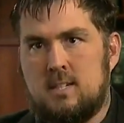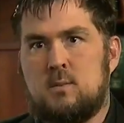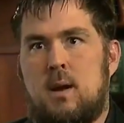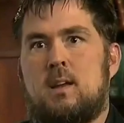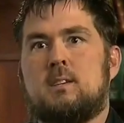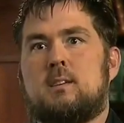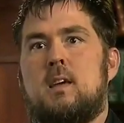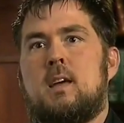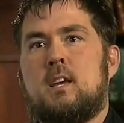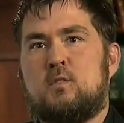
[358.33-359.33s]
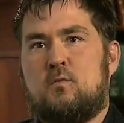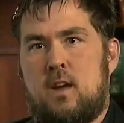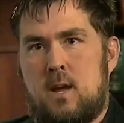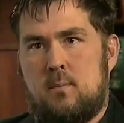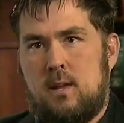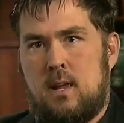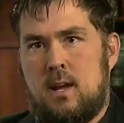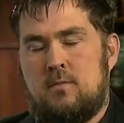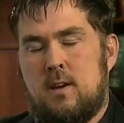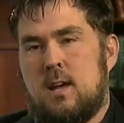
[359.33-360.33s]
It is about his family
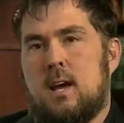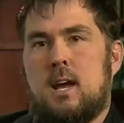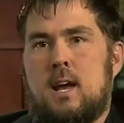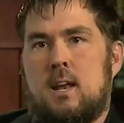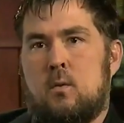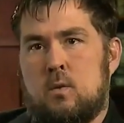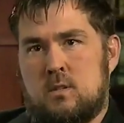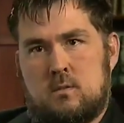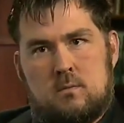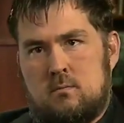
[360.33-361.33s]
life, and which